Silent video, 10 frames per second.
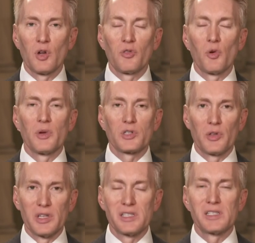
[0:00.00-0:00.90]
to go through what's
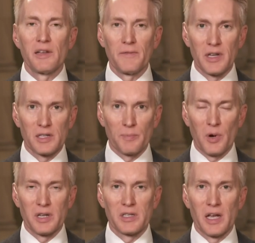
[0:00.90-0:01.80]
called the CFIUS
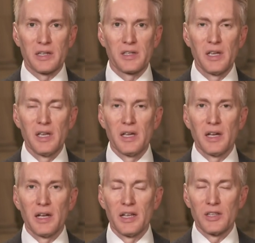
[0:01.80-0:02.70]
process.
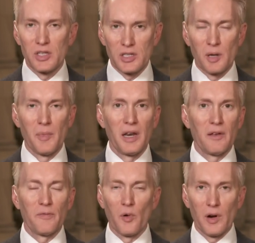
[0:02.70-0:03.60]
It's this
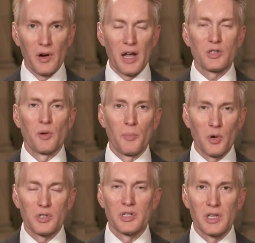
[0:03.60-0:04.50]
Committee for International
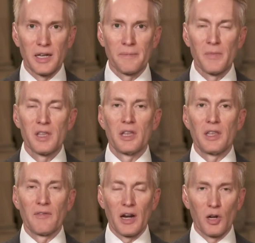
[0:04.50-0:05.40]
Purchasing
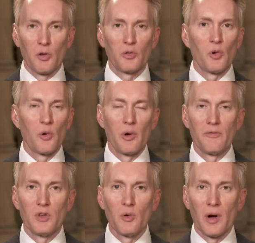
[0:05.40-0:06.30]
that they've got to go through a
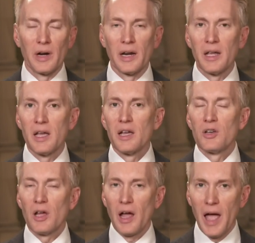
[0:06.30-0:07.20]
review on it.
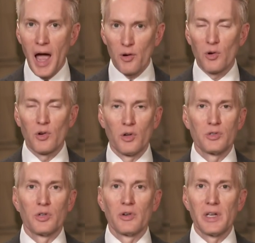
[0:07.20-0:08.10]

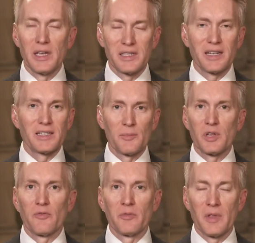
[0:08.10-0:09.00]
Agriculture is
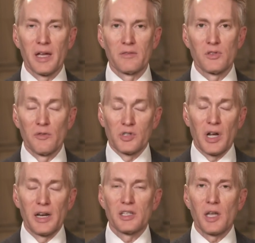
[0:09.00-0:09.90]
exempted from that. So if a
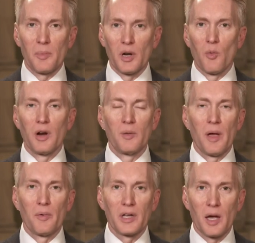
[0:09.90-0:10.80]
Chinese company wanted to
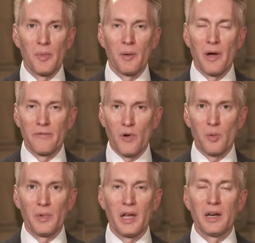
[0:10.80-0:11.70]
be able to come in and buy
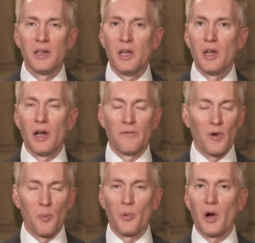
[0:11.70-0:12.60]
farmland,
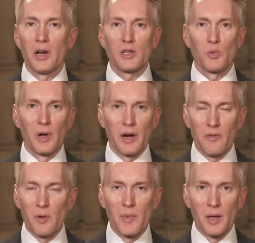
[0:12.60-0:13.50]
farm products,
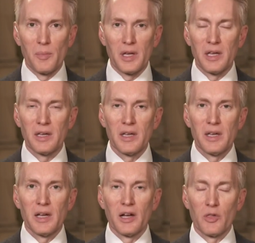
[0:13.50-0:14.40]
whatever it may be,
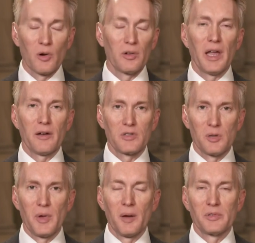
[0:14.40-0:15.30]
they're allowed to be